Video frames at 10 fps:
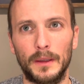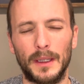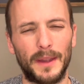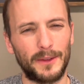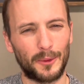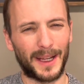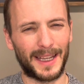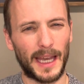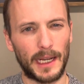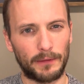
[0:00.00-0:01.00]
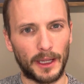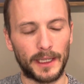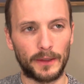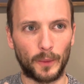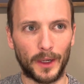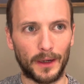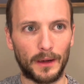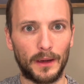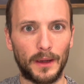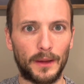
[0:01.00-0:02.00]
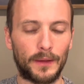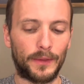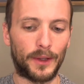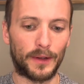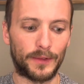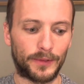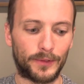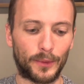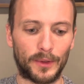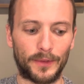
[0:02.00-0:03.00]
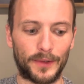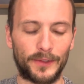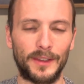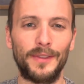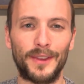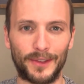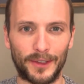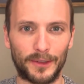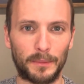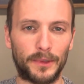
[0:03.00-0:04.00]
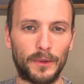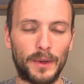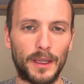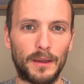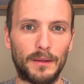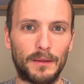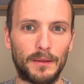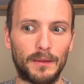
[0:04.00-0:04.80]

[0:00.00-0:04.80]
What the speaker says: And that's what I kind of like, is where there is sort of a synthesis between